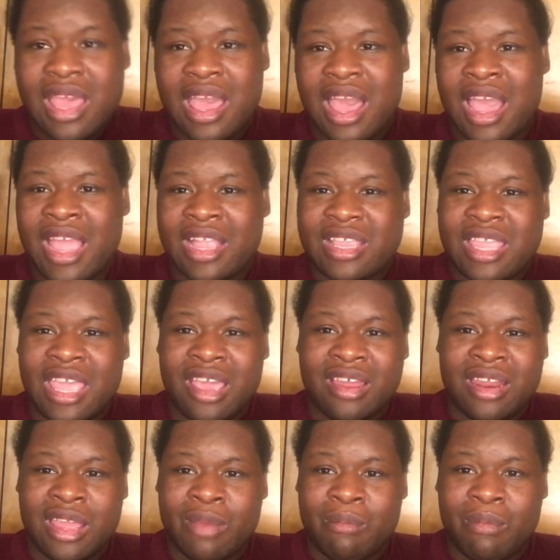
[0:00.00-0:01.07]
I ain't tell
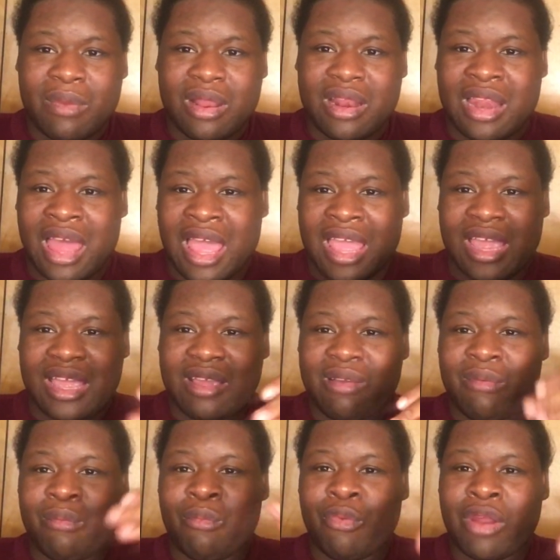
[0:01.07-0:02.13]
them like
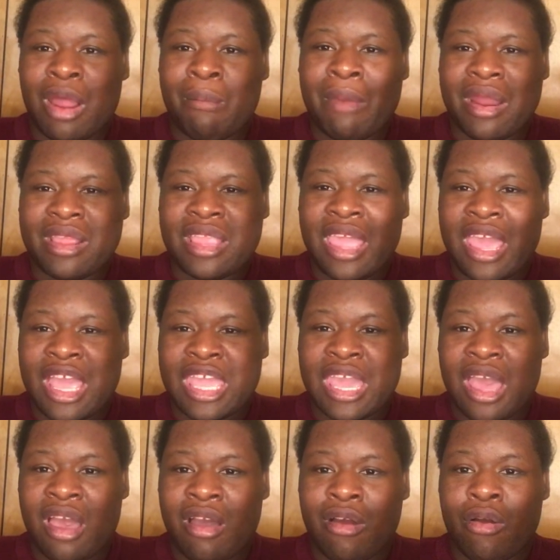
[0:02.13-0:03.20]
what I'm about to tell
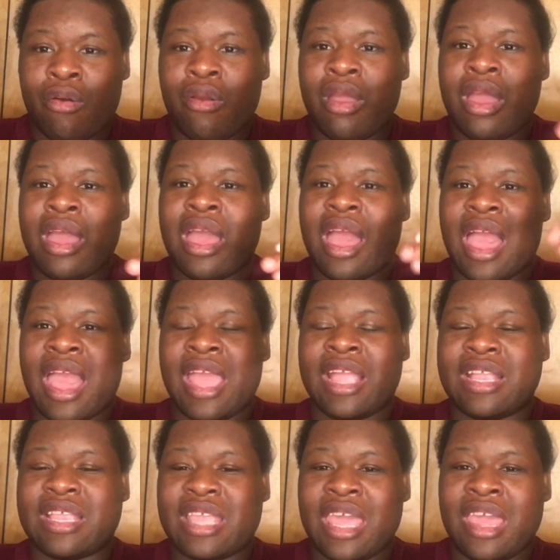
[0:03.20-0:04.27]
y'all. I
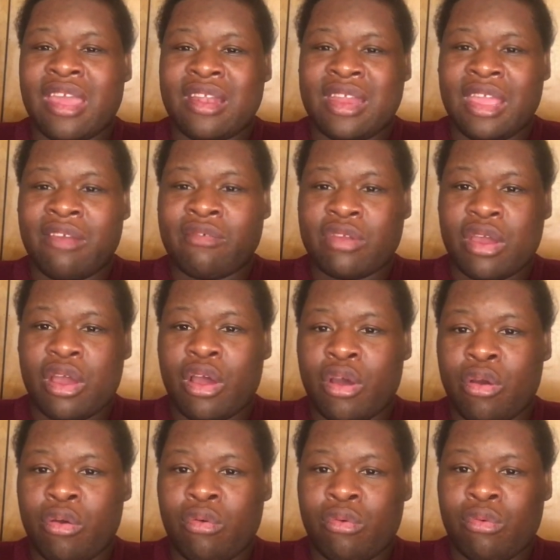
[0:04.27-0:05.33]
ain't tell them the
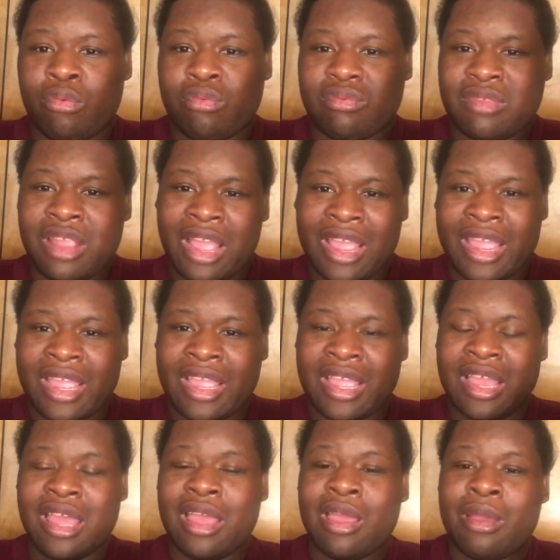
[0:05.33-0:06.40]
whole thing.
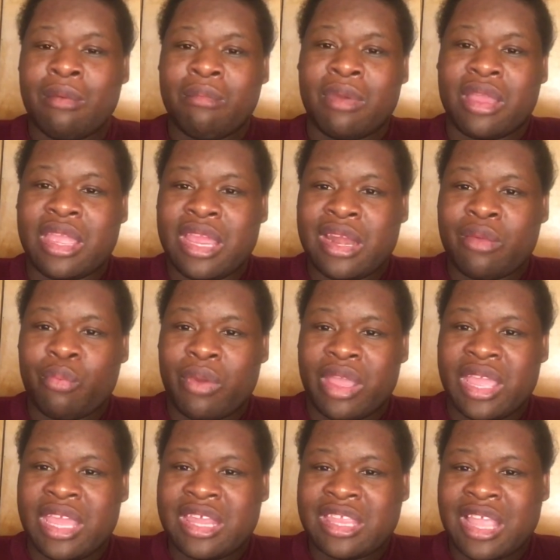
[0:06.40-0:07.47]
But anyway,
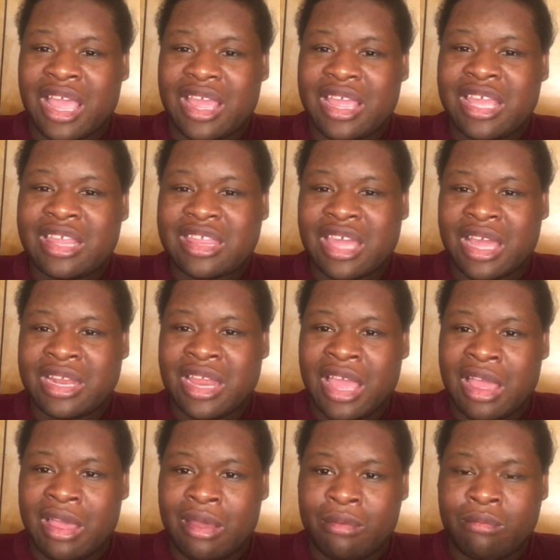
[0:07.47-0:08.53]
he sat he sat
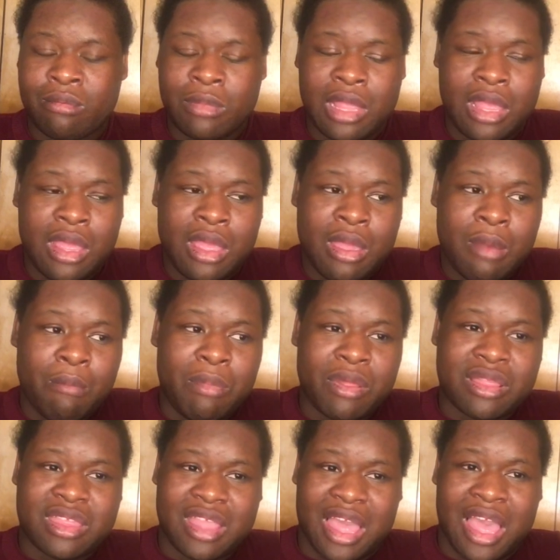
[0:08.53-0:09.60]
down
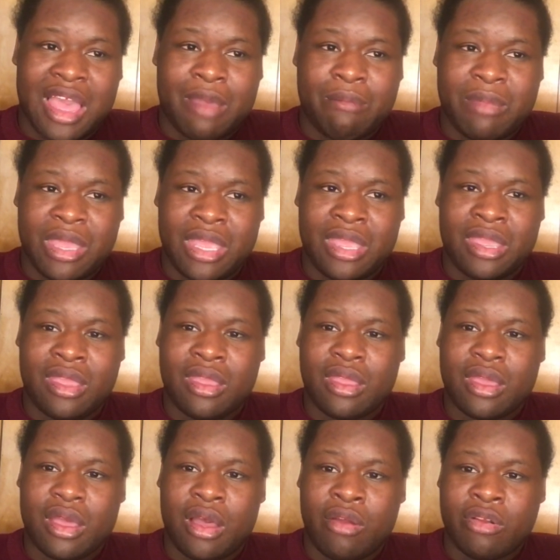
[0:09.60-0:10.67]
beside me
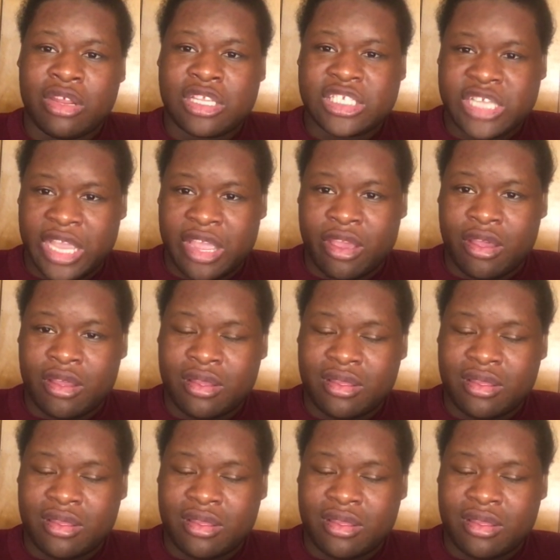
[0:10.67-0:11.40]
on the chair,